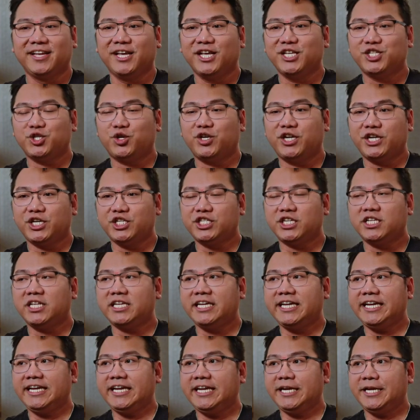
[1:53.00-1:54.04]
So
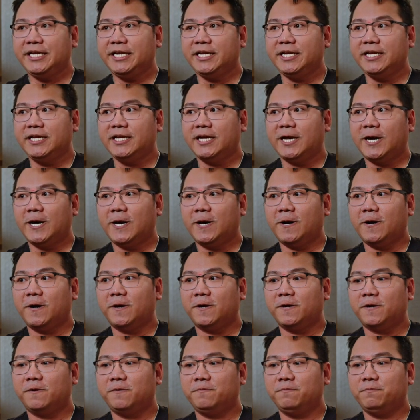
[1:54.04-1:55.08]
initially,
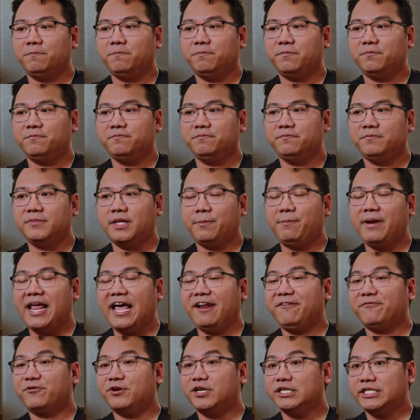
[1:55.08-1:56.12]
the
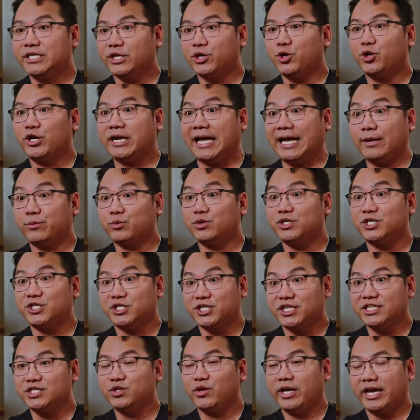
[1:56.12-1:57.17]
plan for the SecurAcath was
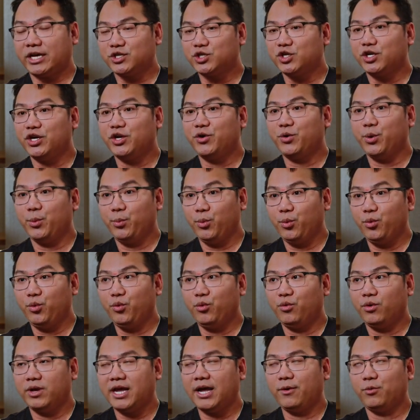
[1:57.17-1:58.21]
just to actually
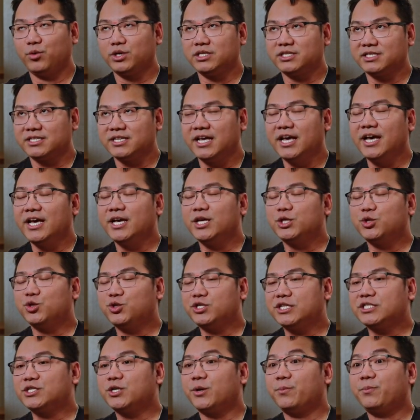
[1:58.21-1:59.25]

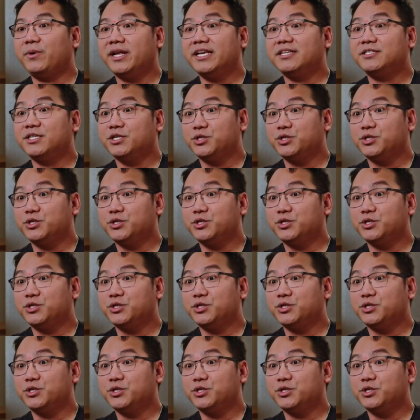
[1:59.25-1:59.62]
just replace the